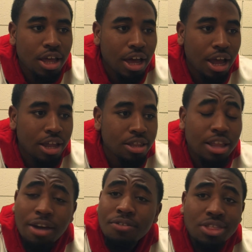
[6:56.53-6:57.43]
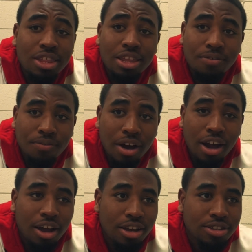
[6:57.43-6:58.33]
and everything that
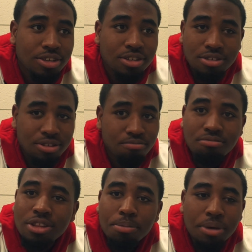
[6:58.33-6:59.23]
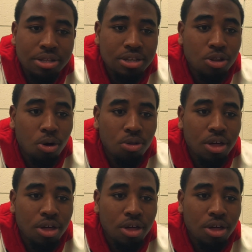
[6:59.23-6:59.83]
defies limits and all of